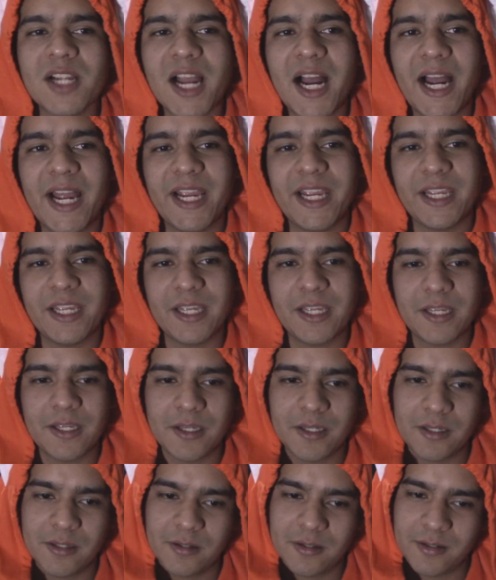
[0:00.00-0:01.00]

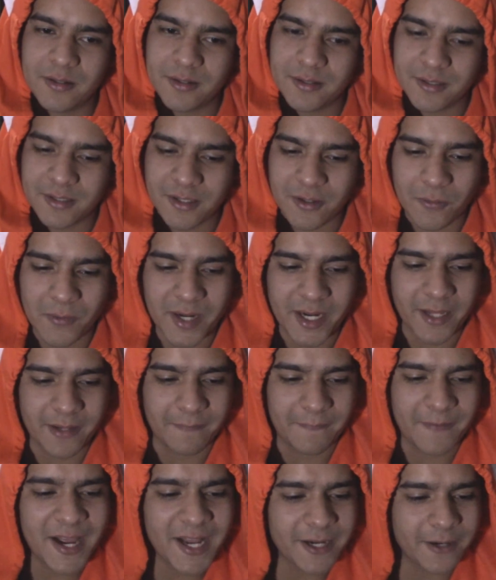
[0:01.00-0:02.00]
I created a
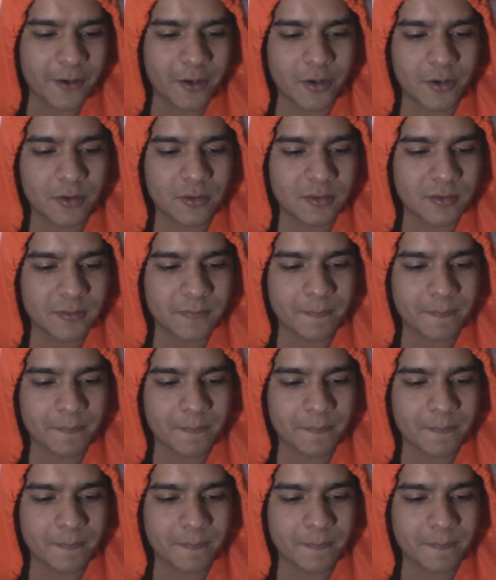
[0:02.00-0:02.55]
banner.